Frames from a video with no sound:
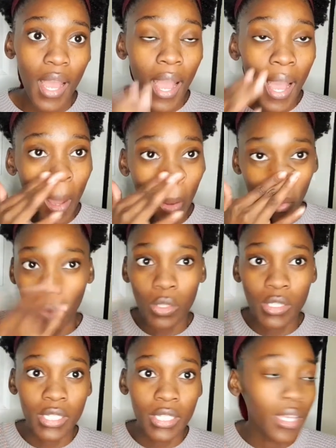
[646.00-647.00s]

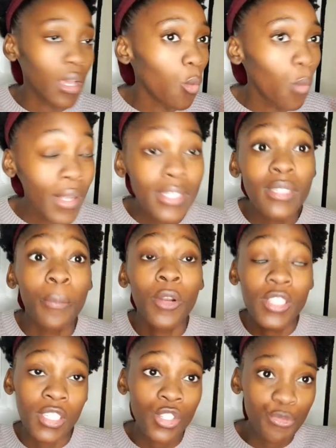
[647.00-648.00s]
Uguti, what's the
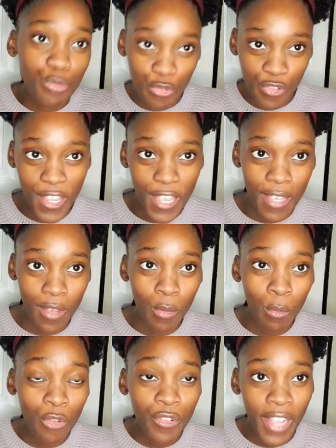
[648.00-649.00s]
process of
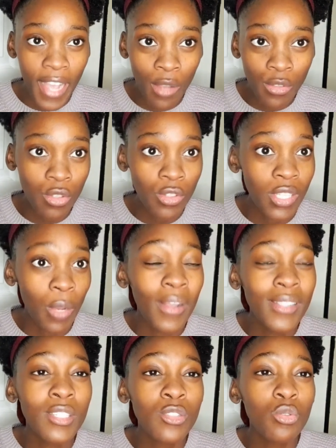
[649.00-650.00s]
moving out? Because I
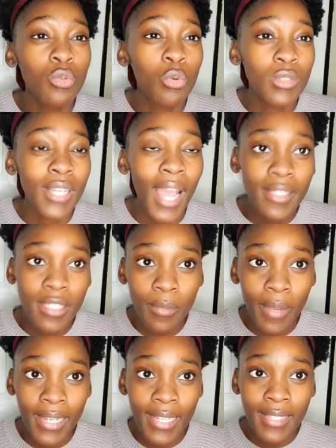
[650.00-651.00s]
wanted to cancel
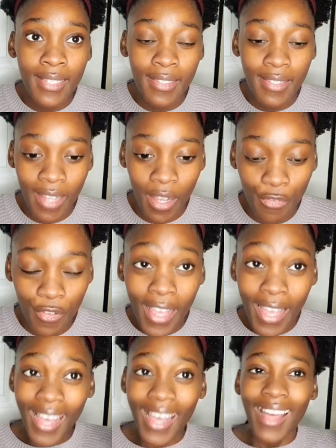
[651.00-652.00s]
my lease and stuff.
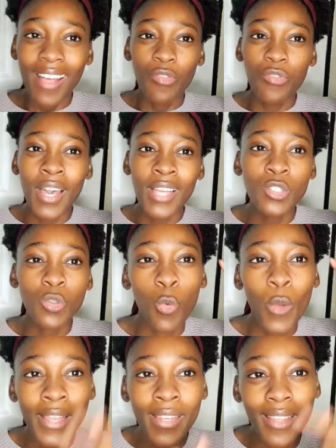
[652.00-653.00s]
That's
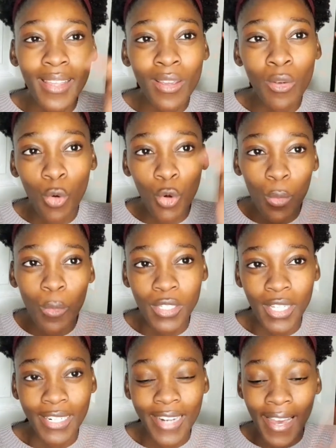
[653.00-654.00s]
when Inkulumo
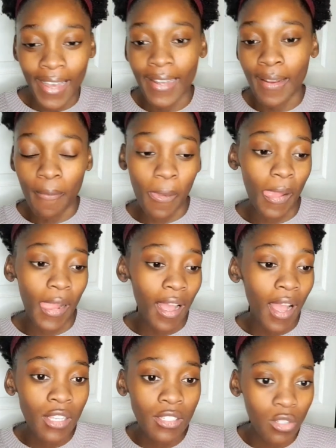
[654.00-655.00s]
zaqala.
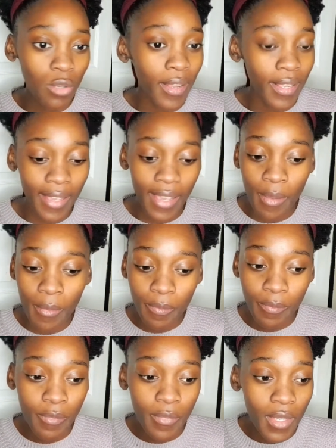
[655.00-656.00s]
Also, I
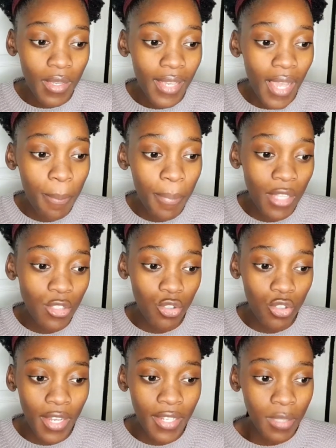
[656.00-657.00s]
came back to
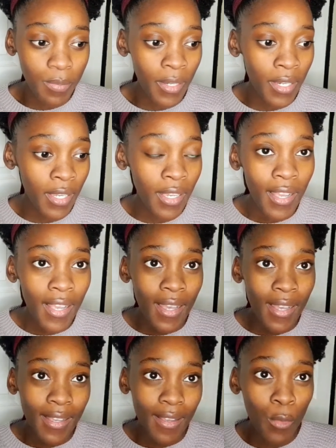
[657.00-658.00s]
Johannesburg,
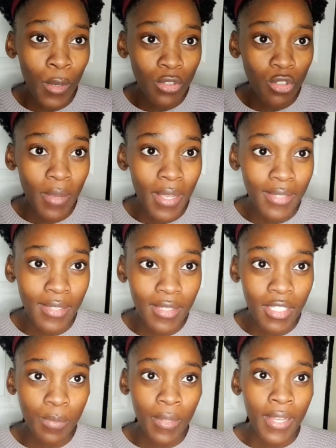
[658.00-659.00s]
went to my
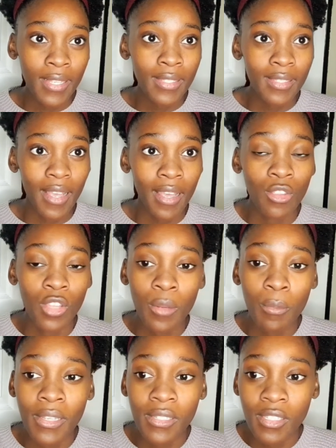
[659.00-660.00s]
sister's place, and
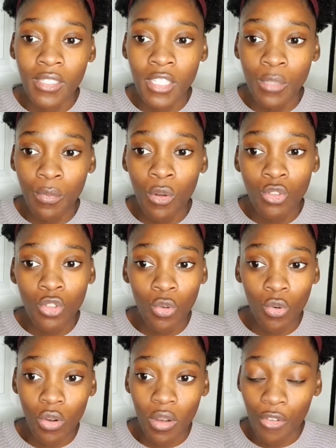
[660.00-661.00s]
then my sister spoke
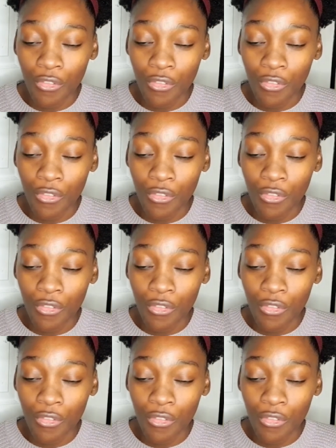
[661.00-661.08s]
to her